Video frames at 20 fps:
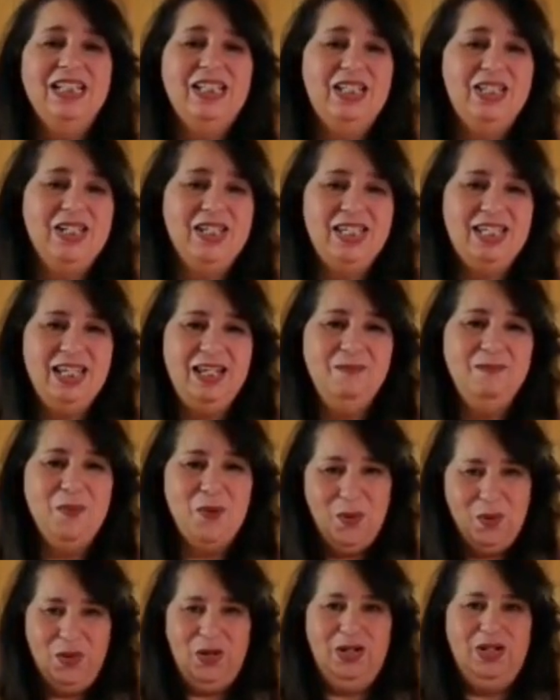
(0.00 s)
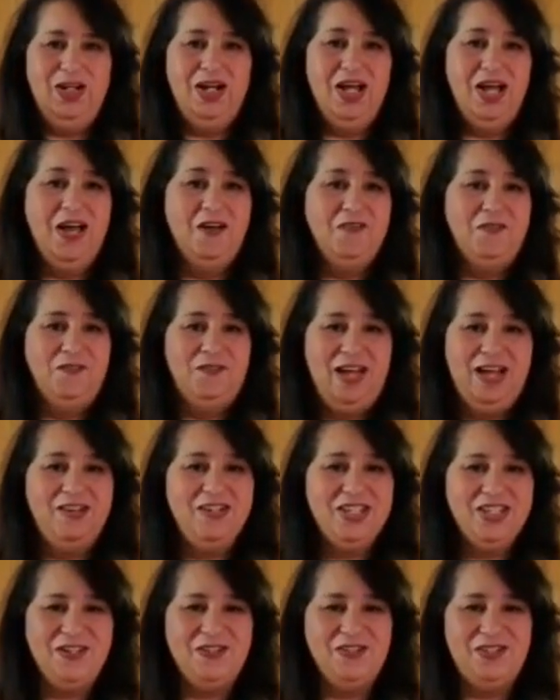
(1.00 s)
to see more of our
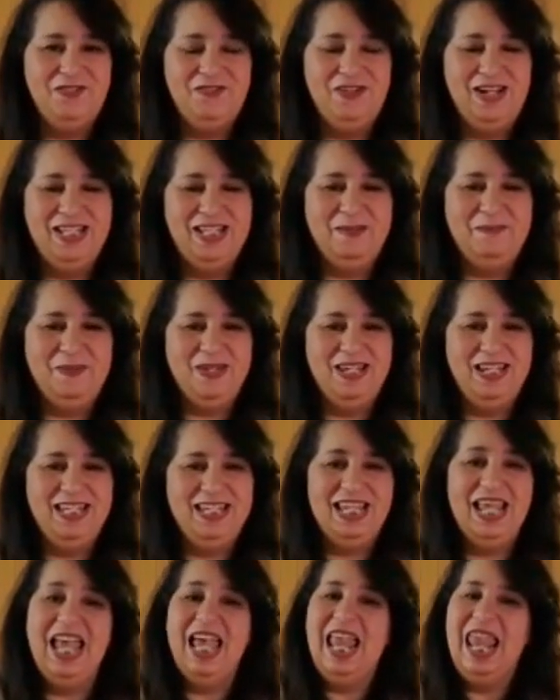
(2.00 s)
recipes,